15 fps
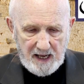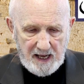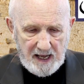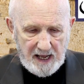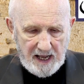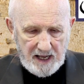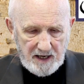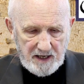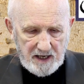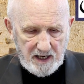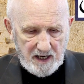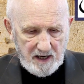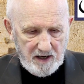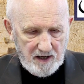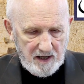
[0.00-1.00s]
And
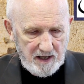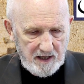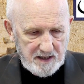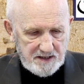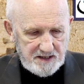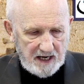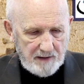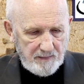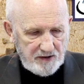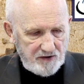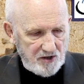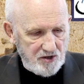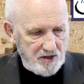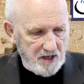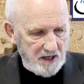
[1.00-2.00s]
a statement
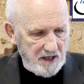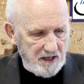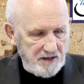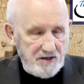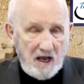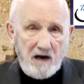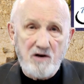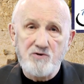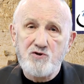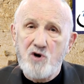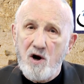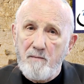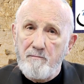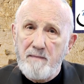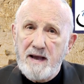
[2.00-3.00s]
that Donald
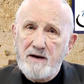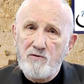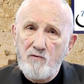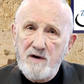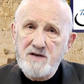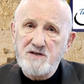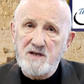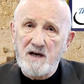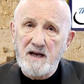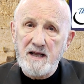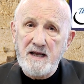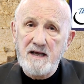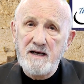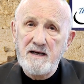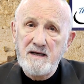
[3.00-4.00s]
Trump made
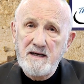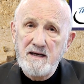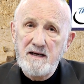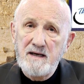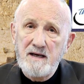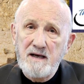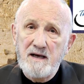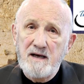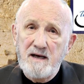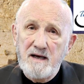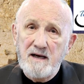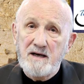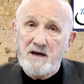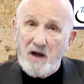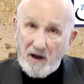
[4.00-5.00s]
recently
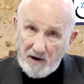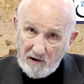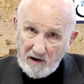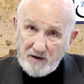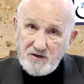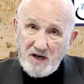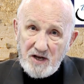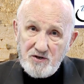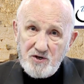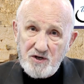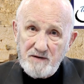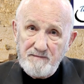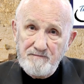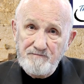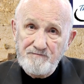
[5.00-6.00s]
got our
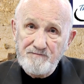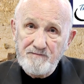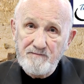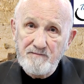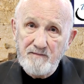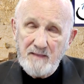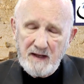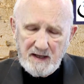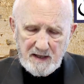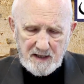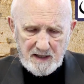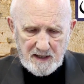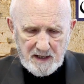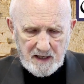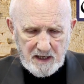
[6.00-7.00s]
attention.
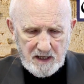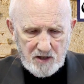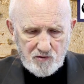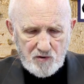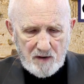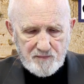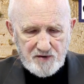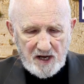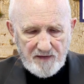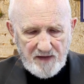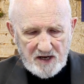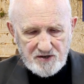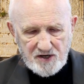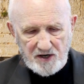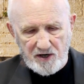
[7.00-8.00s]
Trump said
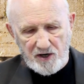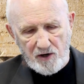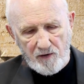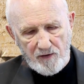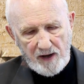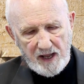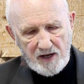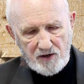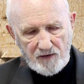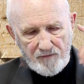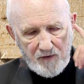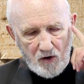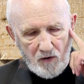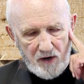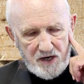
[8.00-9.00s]
this in an interview.